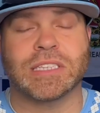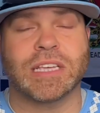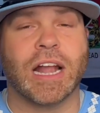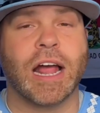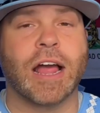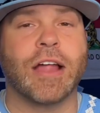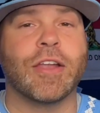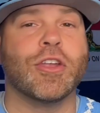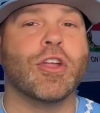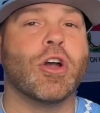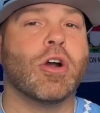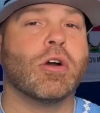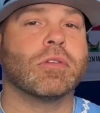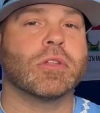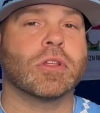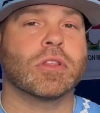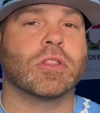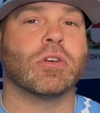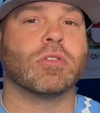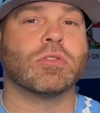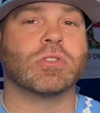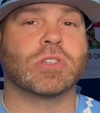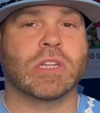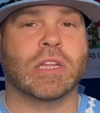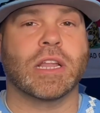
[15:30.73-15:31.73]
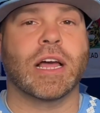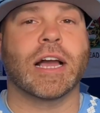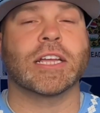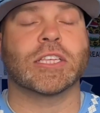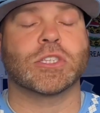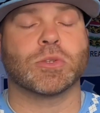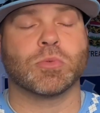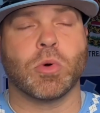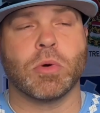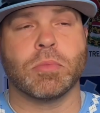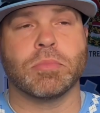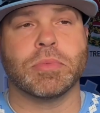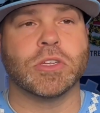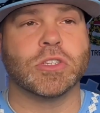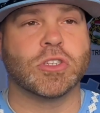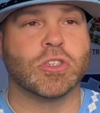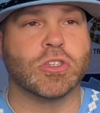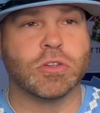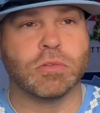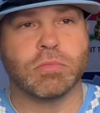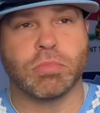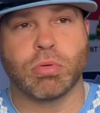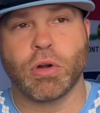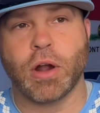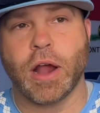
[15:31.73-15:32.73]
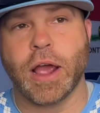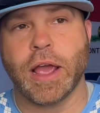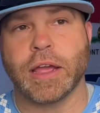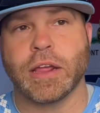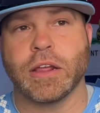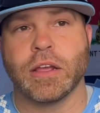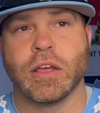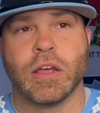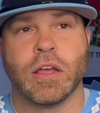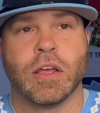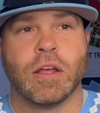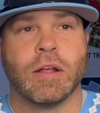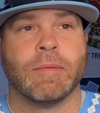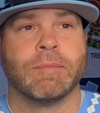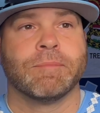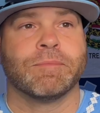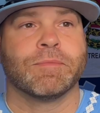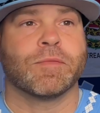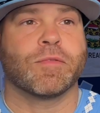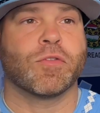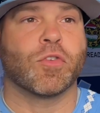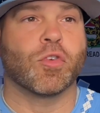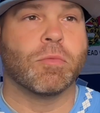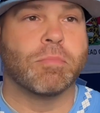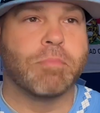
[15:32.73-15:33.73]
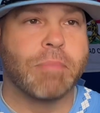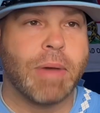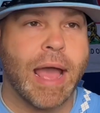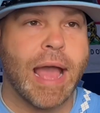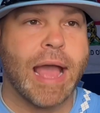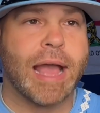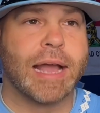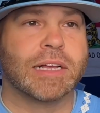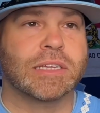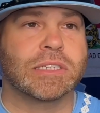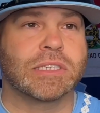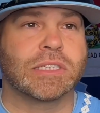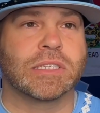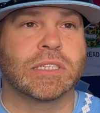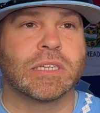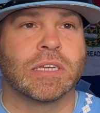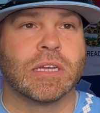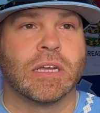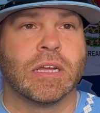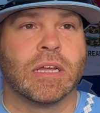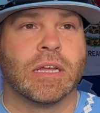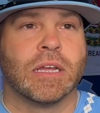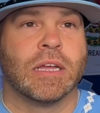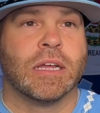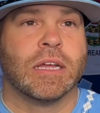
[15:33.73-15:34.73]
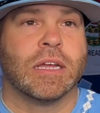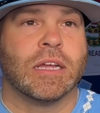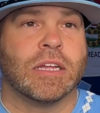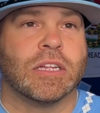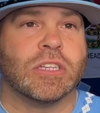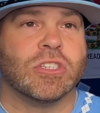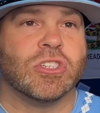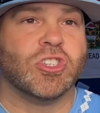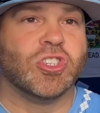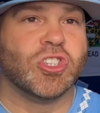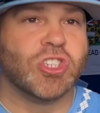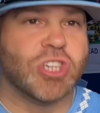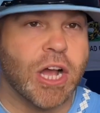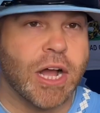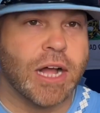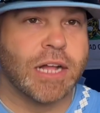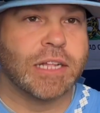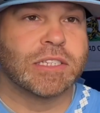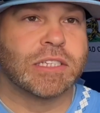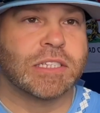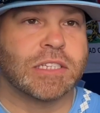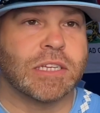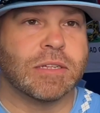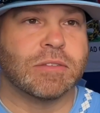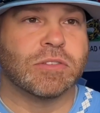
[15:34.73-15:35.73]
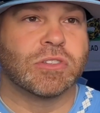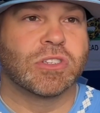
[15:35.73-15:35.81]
And I know that those lights won't be too bright for Max Johnson.